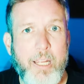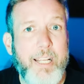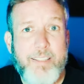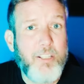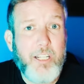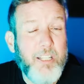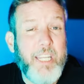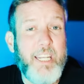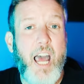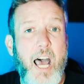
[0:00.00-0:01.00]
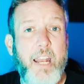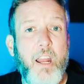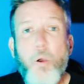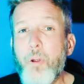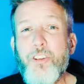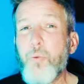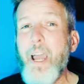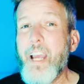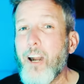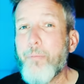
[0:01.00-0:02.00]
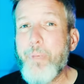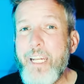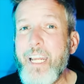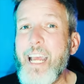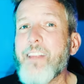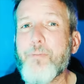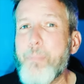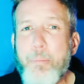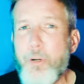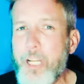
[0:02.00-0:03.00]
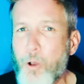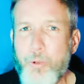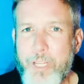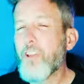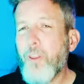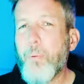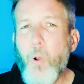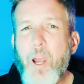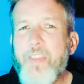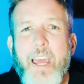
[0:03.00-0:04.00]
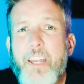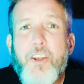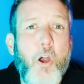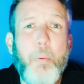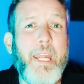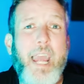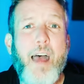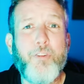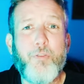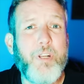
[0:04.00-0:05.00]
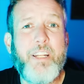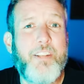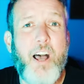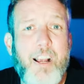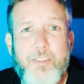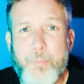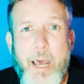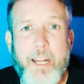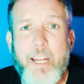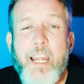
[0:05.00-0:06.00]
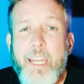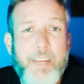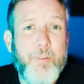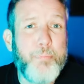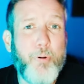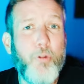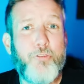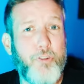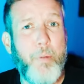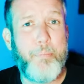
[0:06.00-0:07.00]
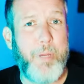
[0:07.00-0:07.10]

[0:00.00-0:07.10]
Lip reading: It's clearly not, which is why our media has memory hold it, to the point that nobody ever really talks about it, even pro-Trump